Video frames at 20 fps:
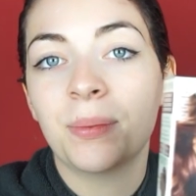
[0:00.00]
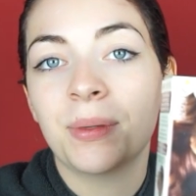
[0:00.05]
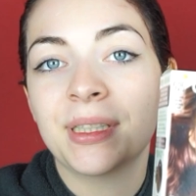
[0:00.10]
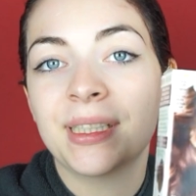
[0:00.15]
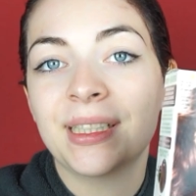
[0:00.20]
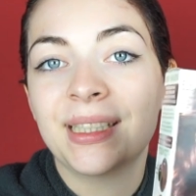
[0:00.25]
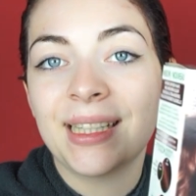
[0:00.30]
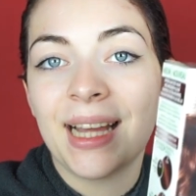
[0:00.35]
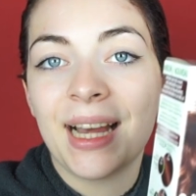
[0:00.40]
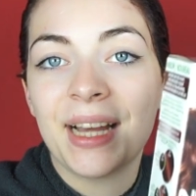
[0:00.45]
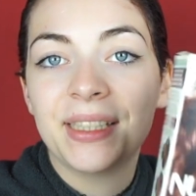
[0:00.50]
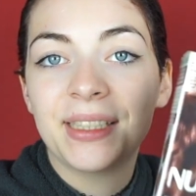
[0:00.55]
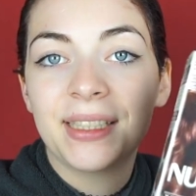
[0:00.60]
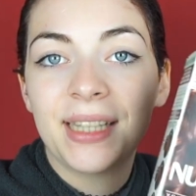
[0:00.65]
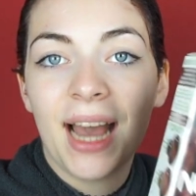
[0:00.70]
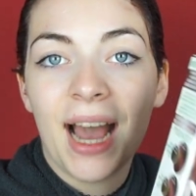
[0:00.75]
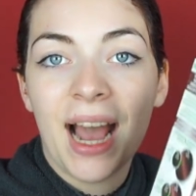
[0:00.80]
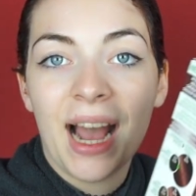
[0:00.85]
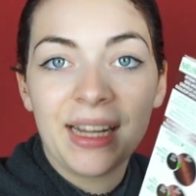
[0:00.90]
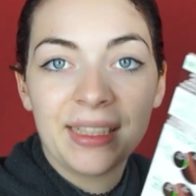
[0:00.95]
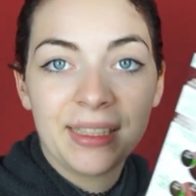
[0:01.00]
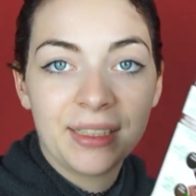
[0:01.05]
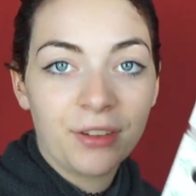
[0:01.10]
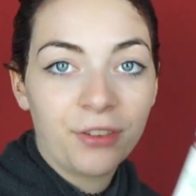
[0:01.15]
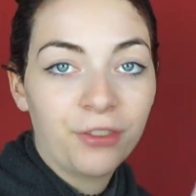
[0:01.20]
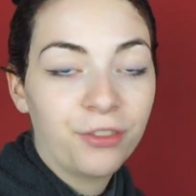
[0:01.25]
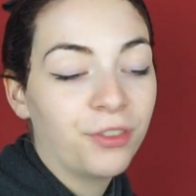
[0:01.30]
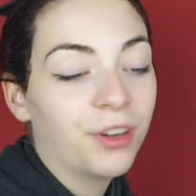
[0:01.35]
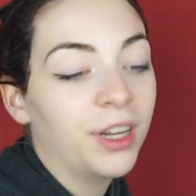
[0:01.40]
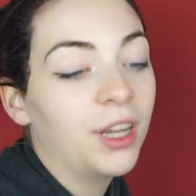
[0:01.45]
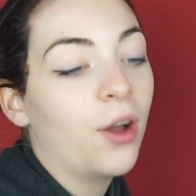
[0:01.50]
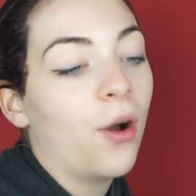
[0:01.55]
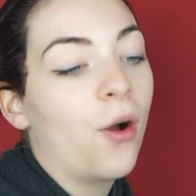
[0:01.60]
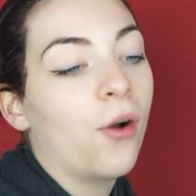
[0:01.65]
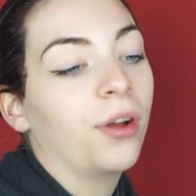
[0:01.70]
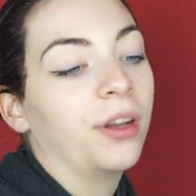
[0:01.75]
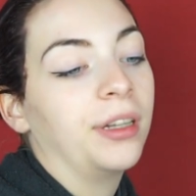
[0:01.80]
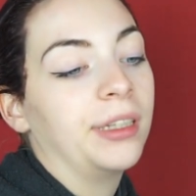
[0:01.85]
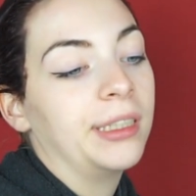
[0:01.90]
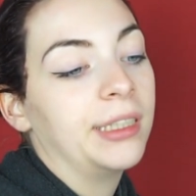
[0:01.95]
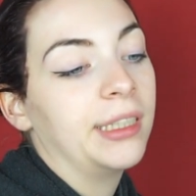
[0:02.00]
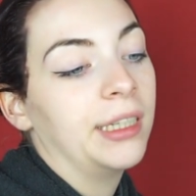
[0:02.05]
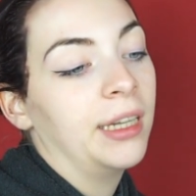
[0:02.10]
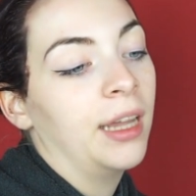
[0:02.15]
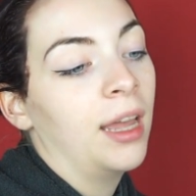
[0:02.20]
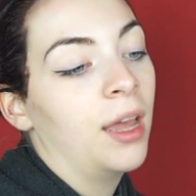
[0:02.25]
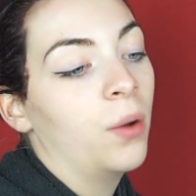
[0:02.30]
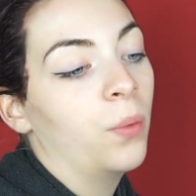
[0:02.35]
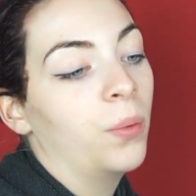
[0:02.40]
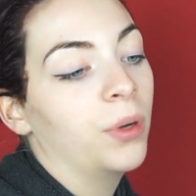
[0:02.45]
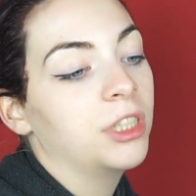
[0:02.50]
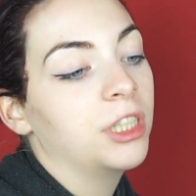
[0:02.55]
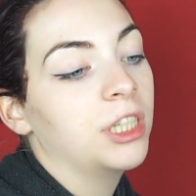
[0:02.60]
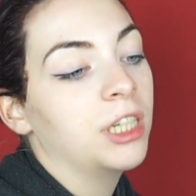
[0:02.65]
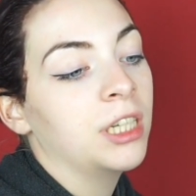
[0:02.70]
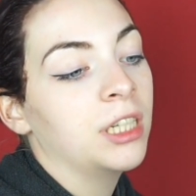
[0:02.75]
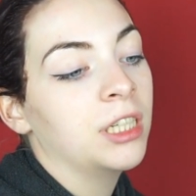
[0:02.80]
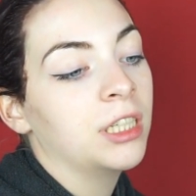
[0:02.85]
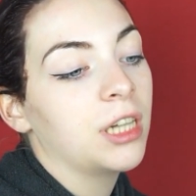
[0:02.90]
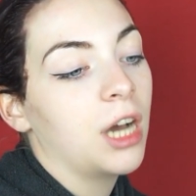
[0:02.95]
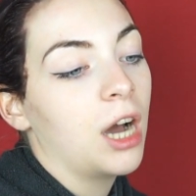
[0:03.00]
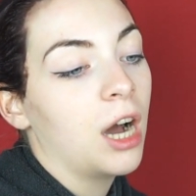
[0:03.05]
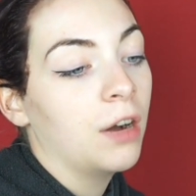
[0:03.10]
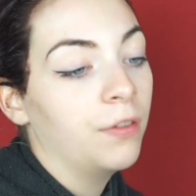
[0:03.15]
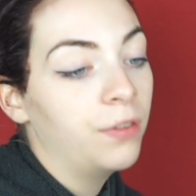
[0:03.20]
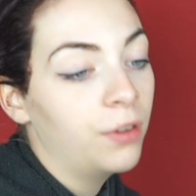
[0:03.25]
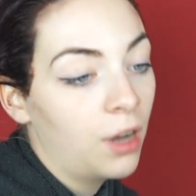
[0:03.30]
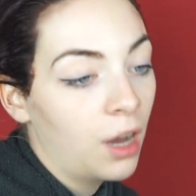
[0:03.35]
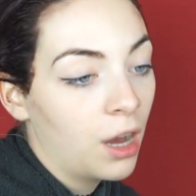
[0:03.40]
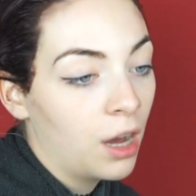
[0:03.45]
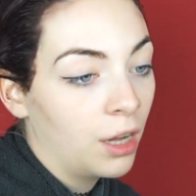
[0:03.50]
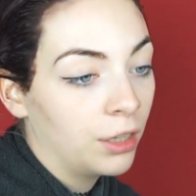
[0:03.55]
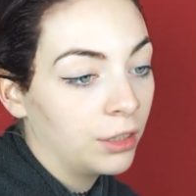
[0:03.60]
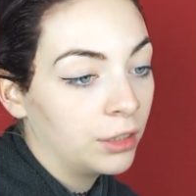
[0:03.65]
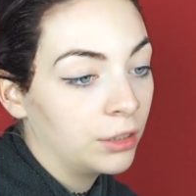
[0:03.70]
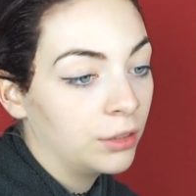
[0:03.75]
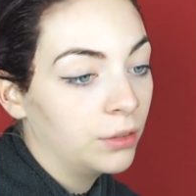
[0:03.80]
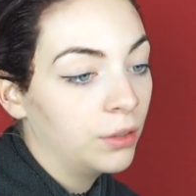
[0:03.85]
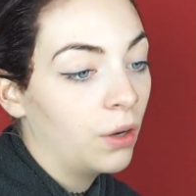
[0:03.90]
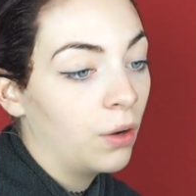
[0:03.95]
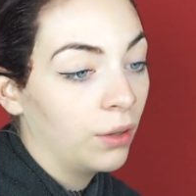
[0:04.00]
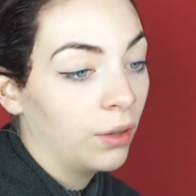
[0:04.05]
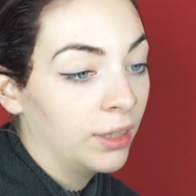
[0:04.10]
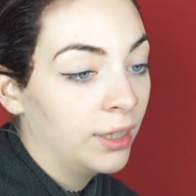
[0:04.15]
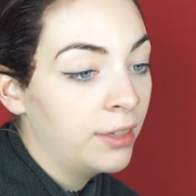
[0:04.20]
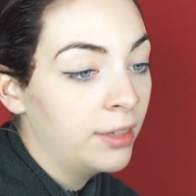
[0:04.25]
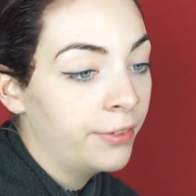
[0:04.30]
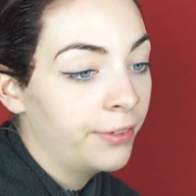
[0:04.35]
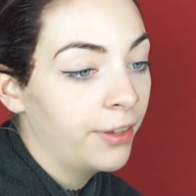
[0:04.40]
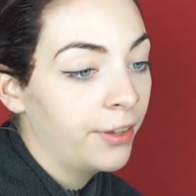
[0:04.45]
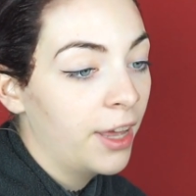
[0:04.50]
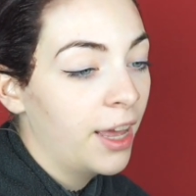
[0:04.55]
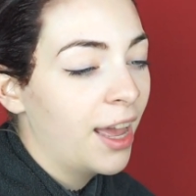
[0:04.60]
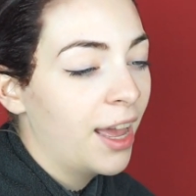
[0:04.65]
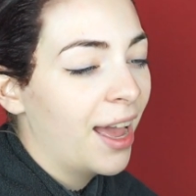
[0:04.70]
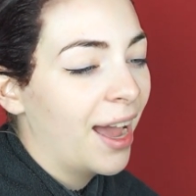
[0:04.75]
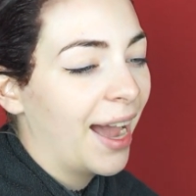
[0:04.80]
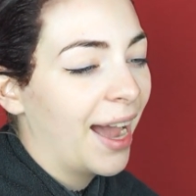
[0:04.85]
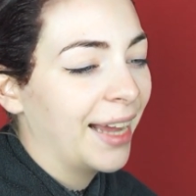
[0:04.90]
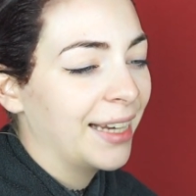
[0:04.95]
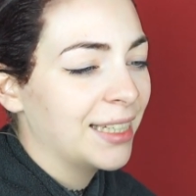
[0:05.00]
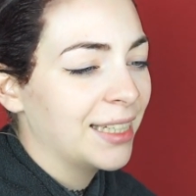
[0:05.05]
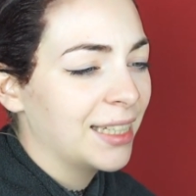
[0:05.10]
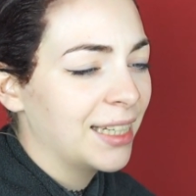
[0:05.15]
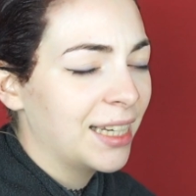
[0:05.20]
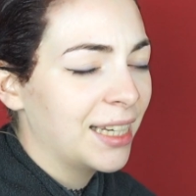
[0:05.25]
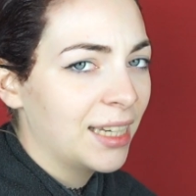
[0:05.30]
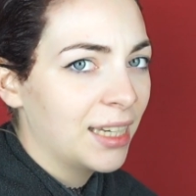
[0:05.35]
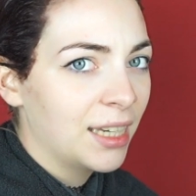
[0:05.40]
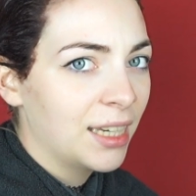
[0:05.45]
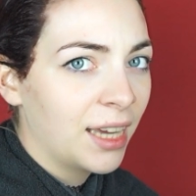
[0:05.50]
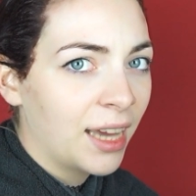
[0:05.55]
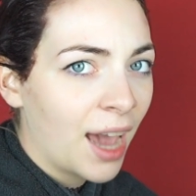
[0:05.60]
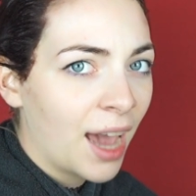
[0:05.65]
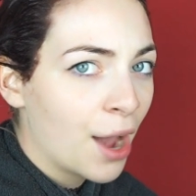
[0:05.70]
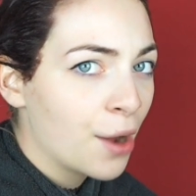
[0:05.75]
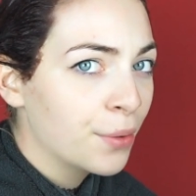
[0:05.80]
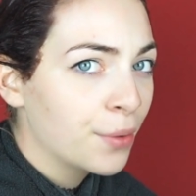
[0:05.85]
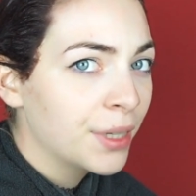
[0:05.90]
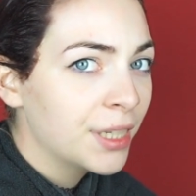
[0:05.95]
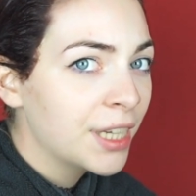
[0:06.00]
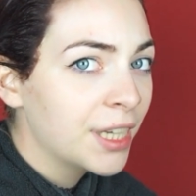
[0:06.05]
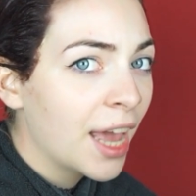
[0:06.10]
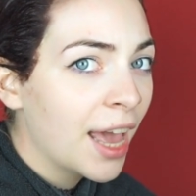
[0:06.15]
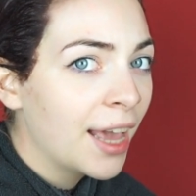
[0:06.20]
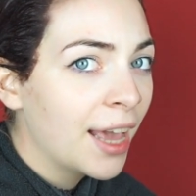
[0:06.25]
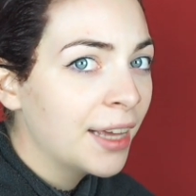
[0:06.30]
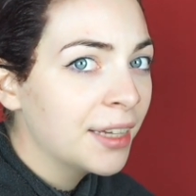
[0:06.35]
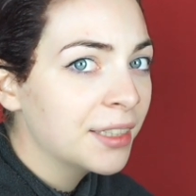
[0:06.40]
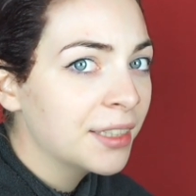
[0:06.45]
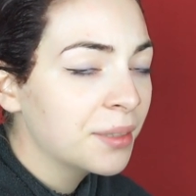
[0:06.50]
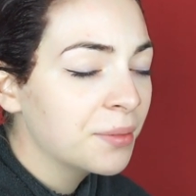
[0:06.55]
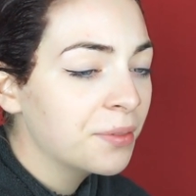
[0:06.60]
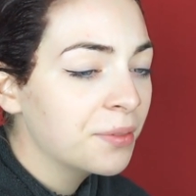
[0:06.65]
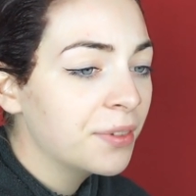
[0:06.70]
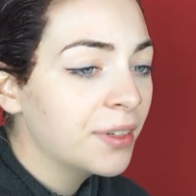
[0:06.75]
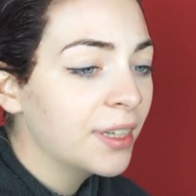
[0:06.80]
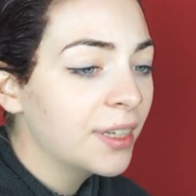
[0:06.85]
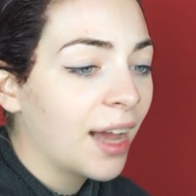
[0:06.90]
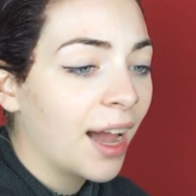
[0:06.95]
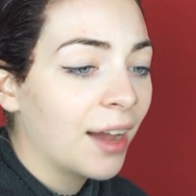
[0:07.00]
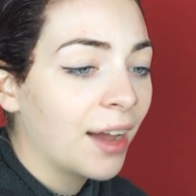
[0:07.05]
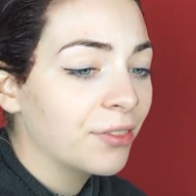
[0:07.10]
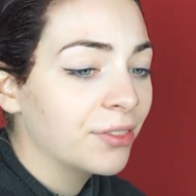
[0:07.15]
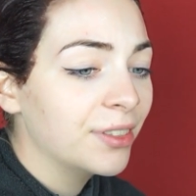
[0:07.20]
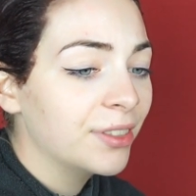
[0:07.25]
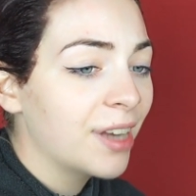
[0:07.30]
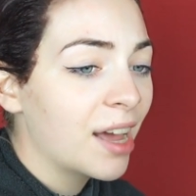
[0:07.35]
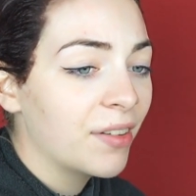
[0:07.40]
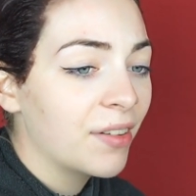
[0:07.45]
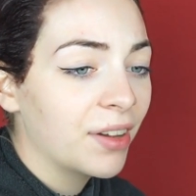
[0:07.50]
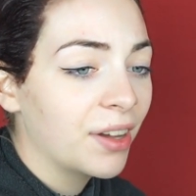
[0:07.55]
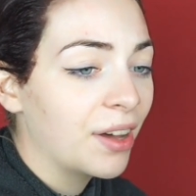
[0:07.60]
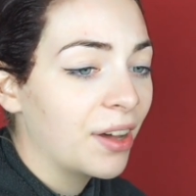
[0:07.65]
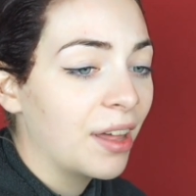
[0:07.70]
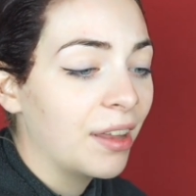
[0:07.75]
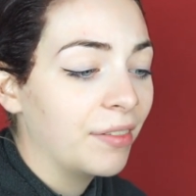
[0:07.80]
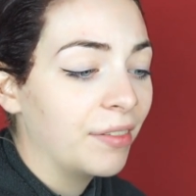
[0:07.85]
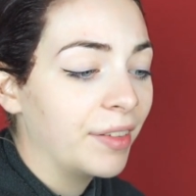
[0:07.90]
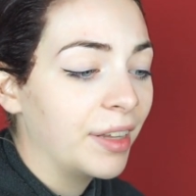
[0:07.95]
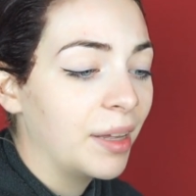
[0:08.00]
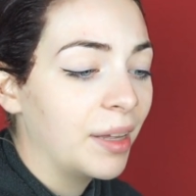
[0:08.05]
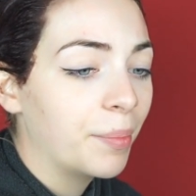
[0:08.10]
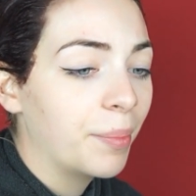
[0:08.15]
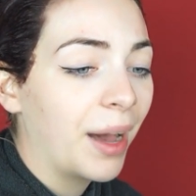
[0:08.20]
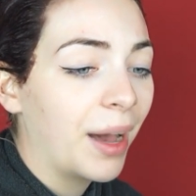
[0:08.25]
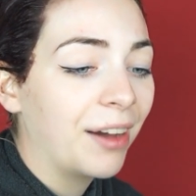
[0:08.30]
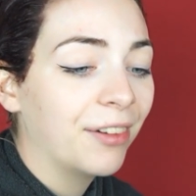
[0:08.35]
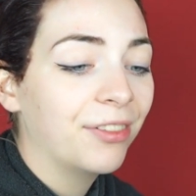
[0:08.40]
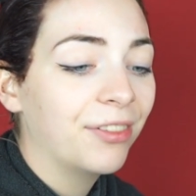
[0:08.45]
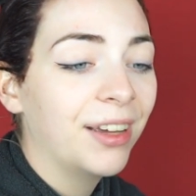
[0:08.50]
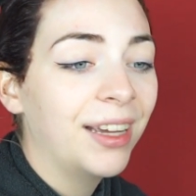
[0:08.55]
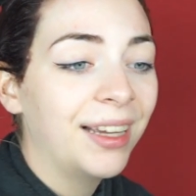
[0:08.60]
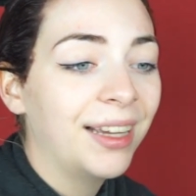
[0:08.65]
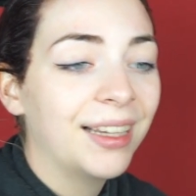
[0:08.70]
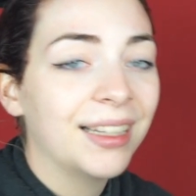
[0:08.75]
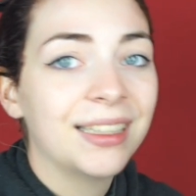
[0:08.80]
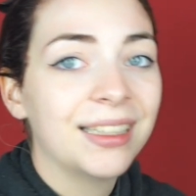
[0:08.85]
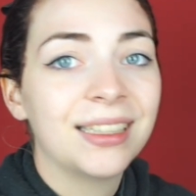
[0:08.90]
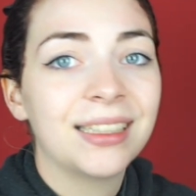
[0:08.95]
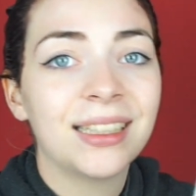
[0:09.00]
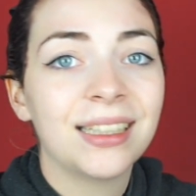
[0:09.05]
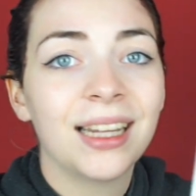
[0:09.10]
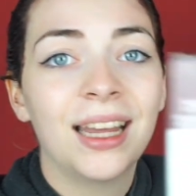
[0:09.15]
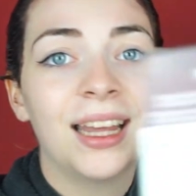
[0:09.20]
one says it has three oils in it, which is avocado, olive, and karité or something. I've never heard of it, but I think it's